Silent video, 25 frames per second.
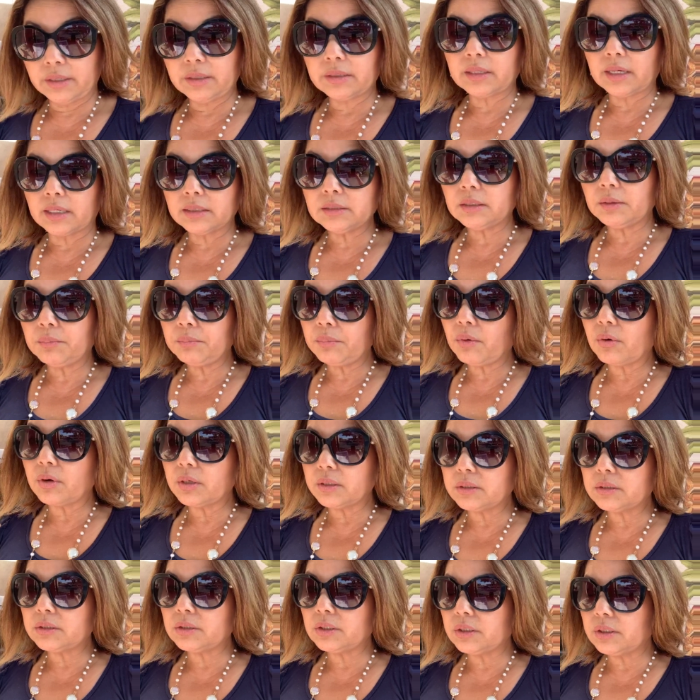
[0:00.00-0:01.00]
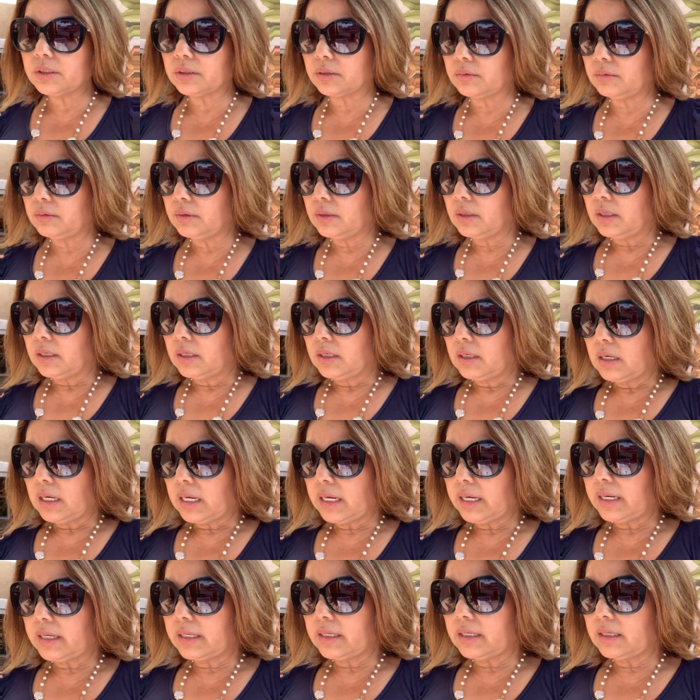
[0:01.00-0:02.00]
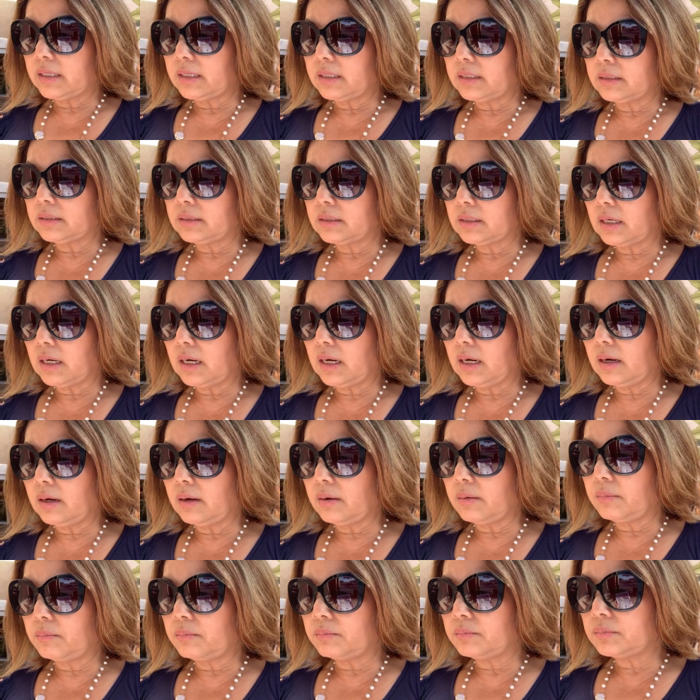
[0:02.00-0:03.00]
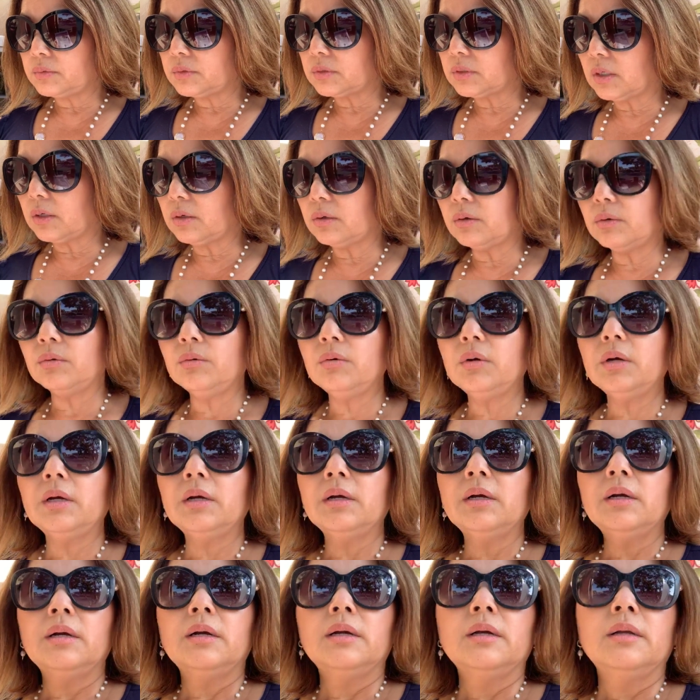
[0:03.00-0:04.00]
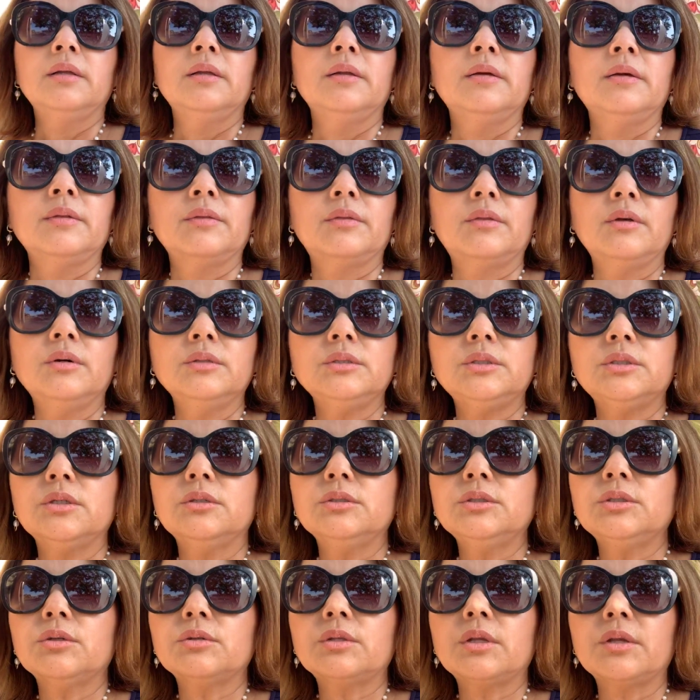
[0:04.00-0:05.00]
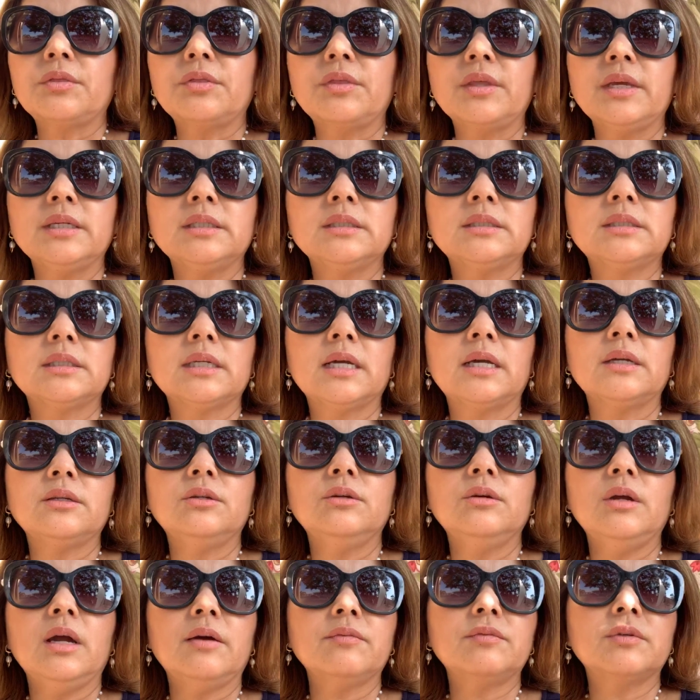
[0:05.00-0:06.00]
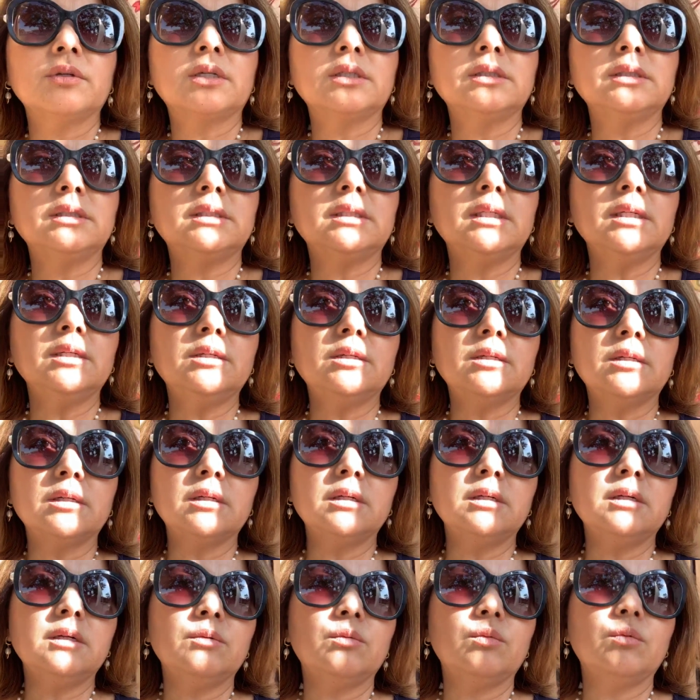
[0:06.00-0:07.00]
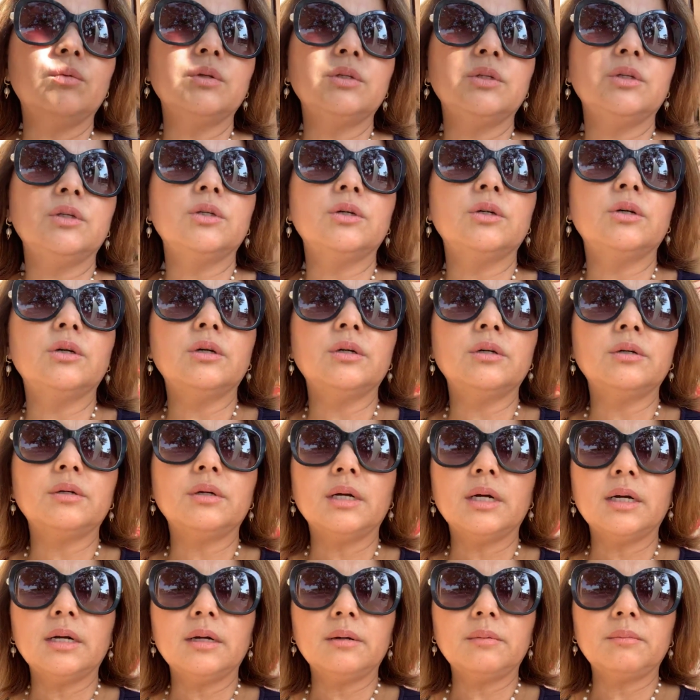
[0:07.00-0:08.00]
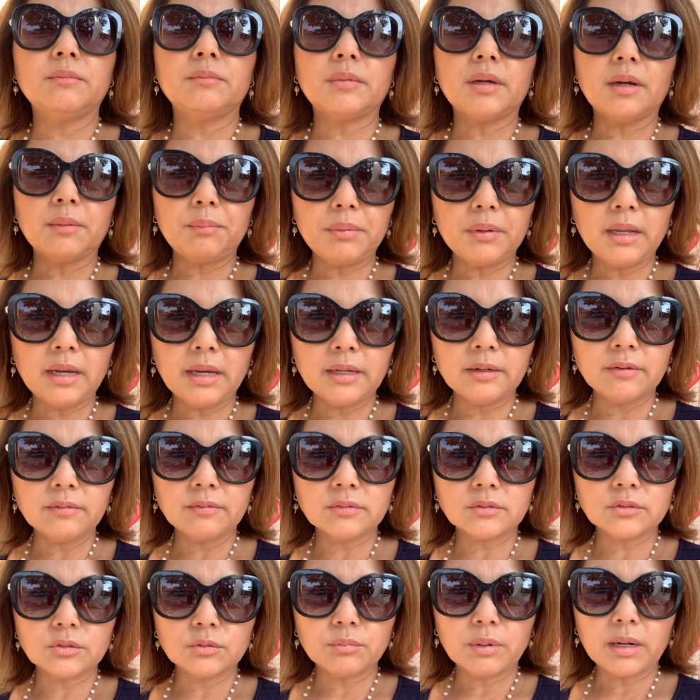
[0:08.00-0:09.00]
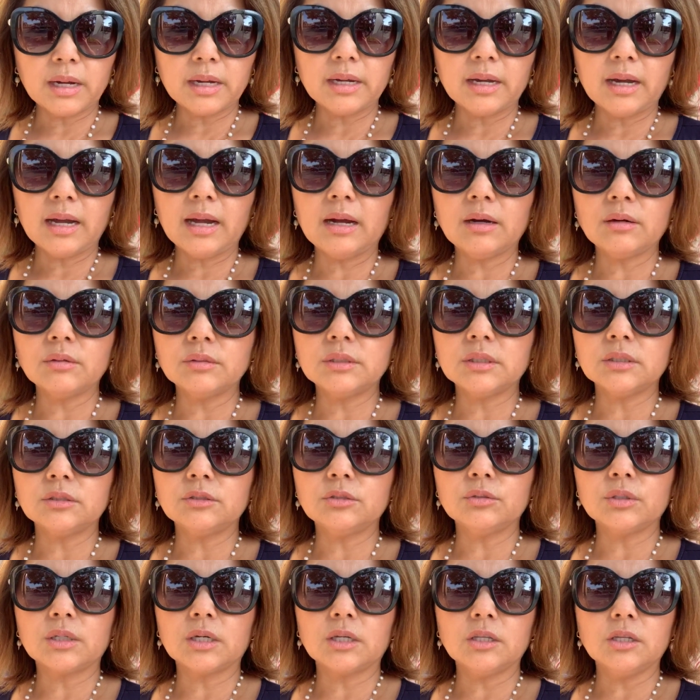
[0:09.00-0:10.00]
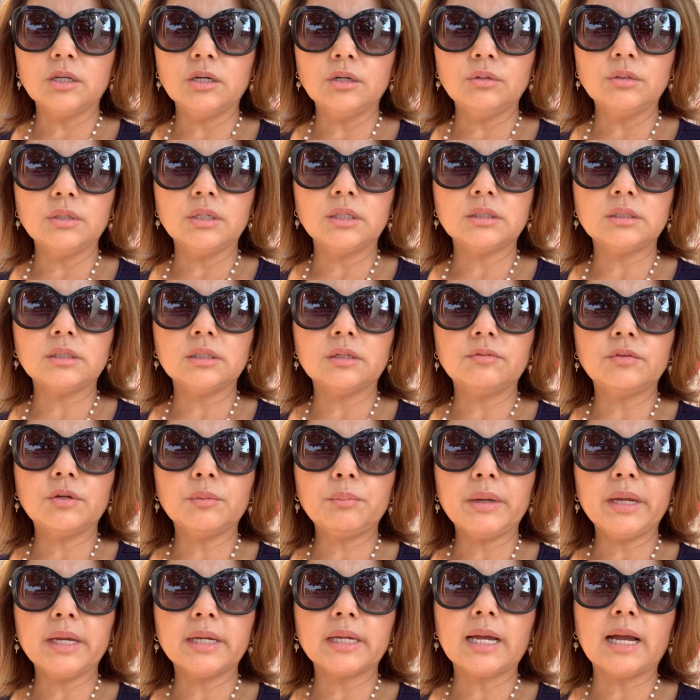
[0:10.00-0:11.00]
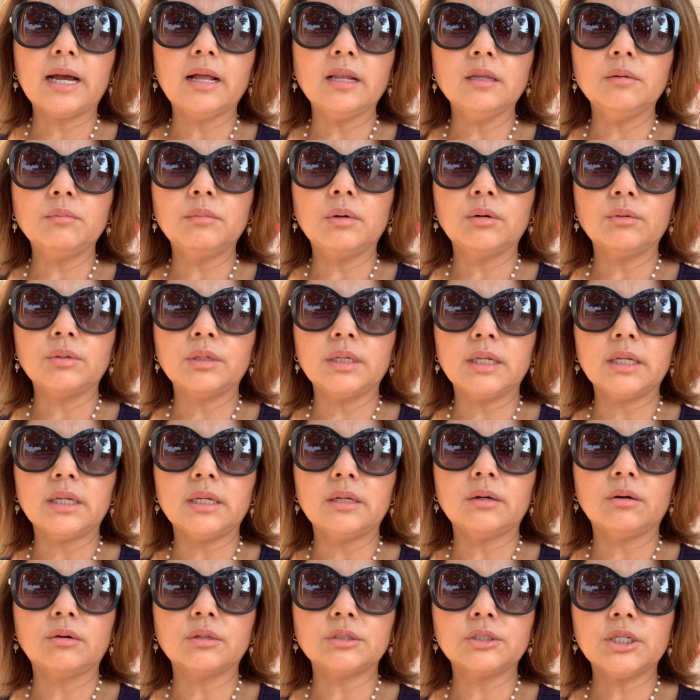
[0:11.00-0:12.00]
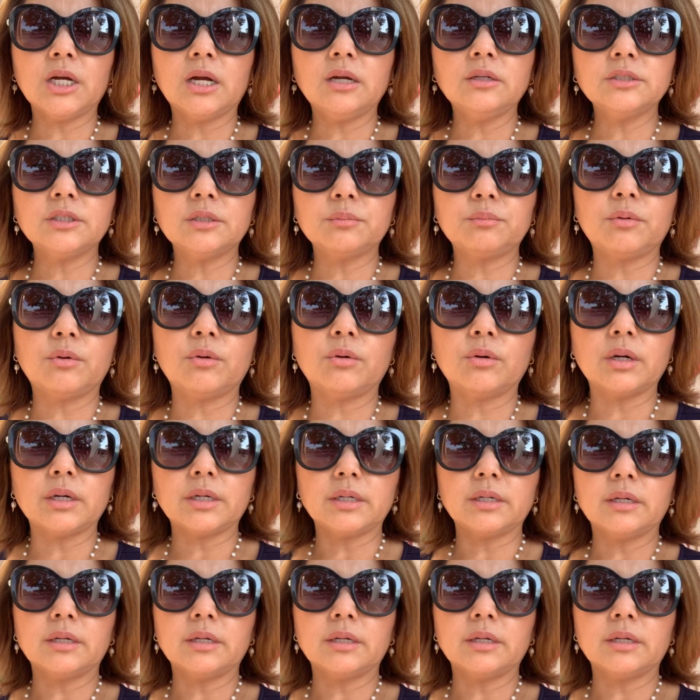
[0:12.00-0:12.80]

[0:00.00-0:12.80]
That's important too. And so those are the things that you have to consider when you're applying to buy a house and doing a loan. Is if you're paying alimony or child support